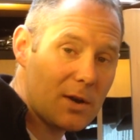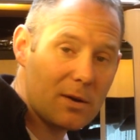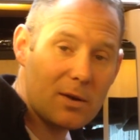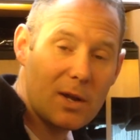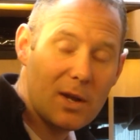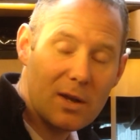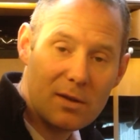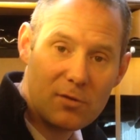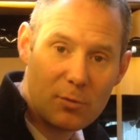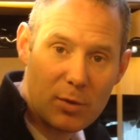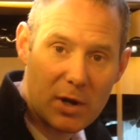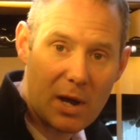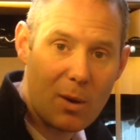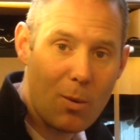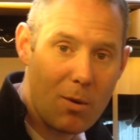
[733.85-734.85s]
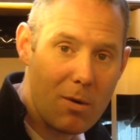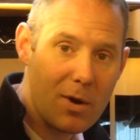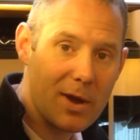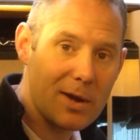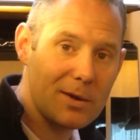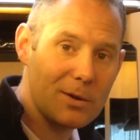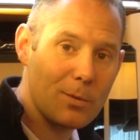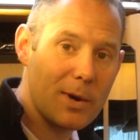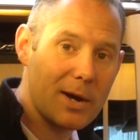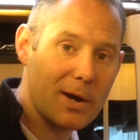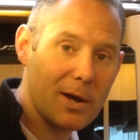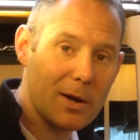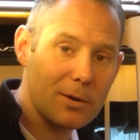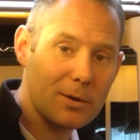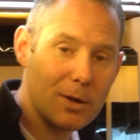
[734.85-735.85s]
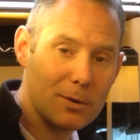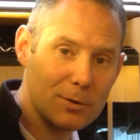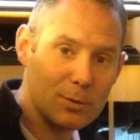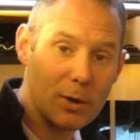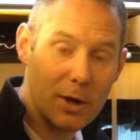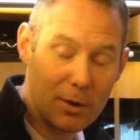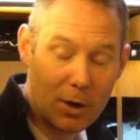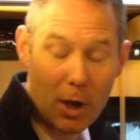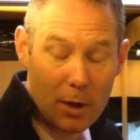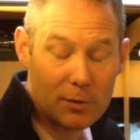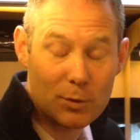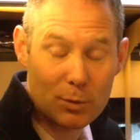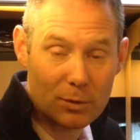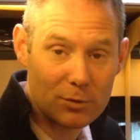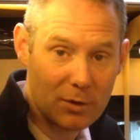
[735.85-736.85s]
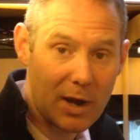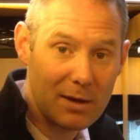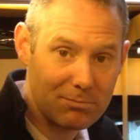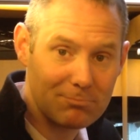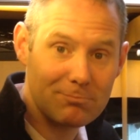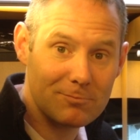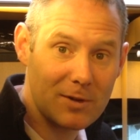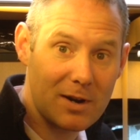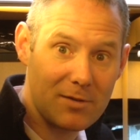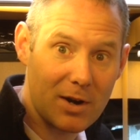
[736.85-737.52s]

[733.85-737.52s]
and if you've been out walking, your wet clothes will dry very,